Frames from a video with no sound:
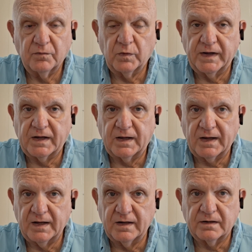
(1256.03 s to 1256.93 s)
We
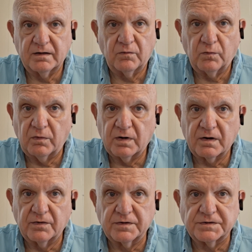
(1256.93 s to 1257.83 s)
can't
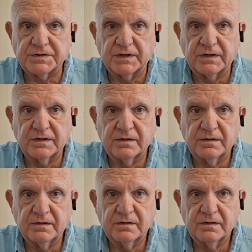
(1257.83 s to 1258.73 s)
water the seed.
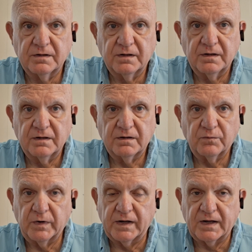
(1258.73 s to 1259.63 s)

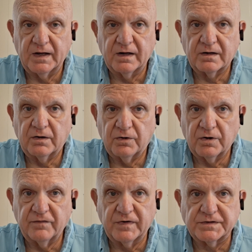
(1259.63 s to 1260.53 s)
We can't
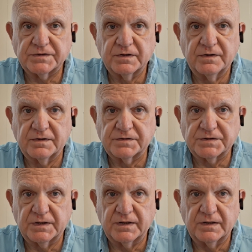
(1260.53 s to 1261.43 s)
harvest the
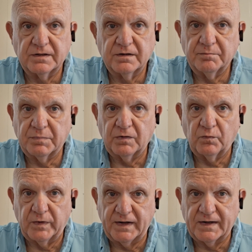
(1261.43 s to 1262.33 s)
seed, but
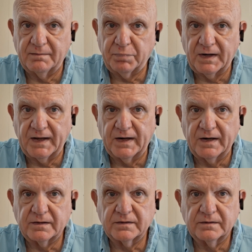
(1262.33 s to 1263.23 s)
we can plant it.